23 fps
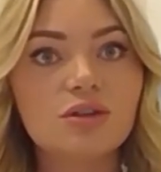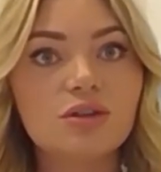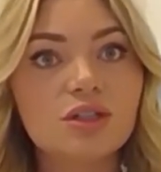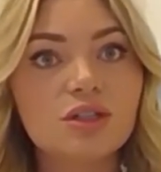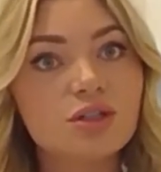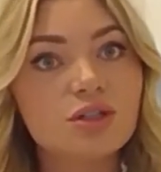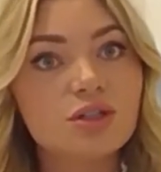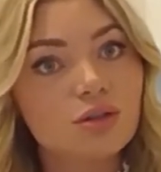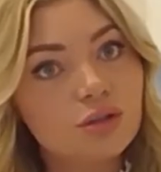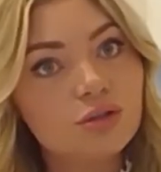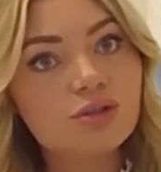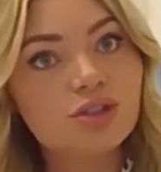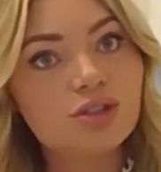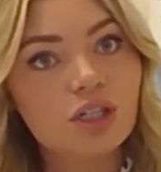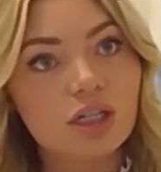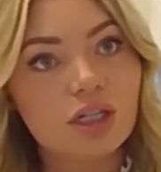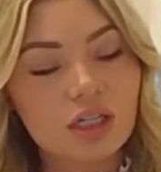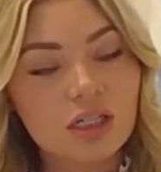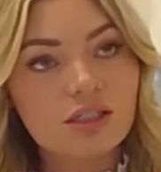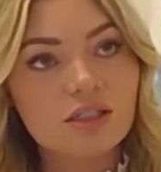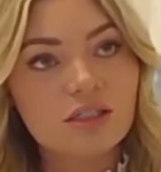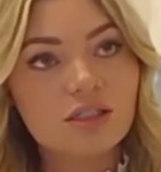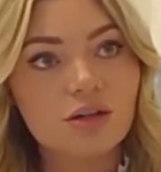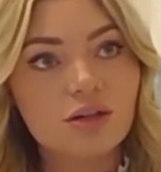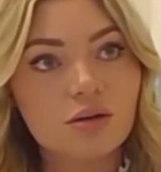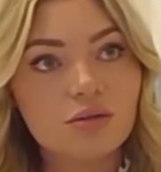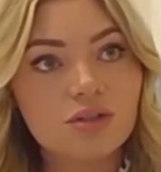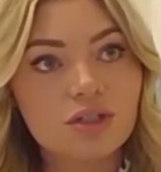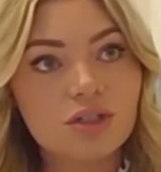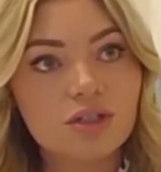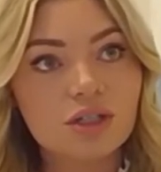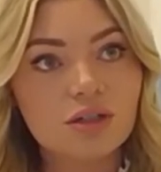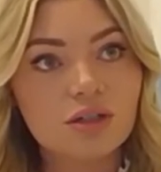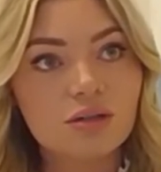The solution needs to go
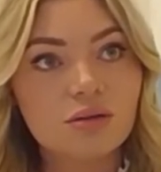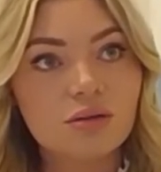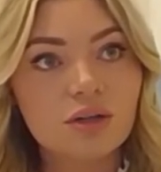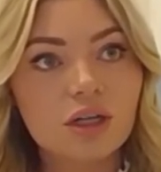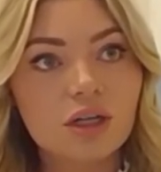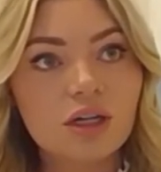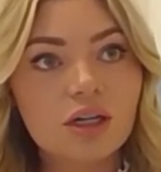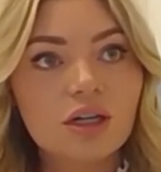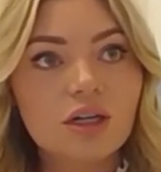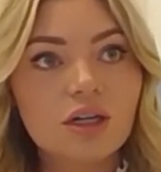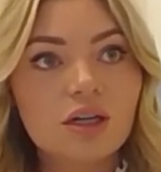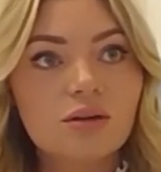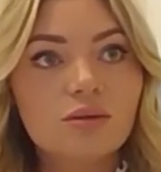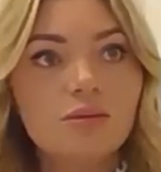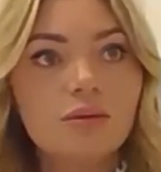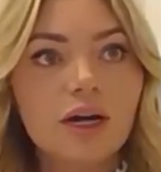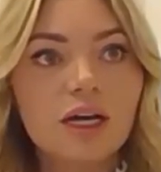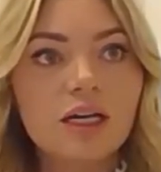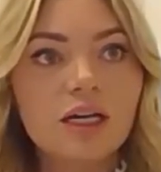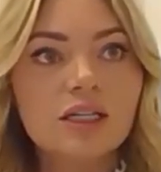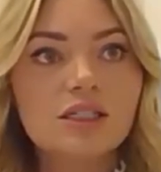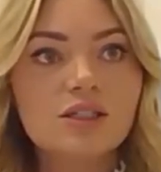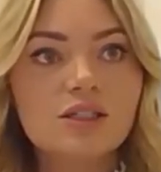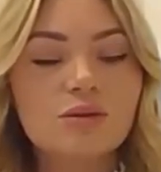to you, right?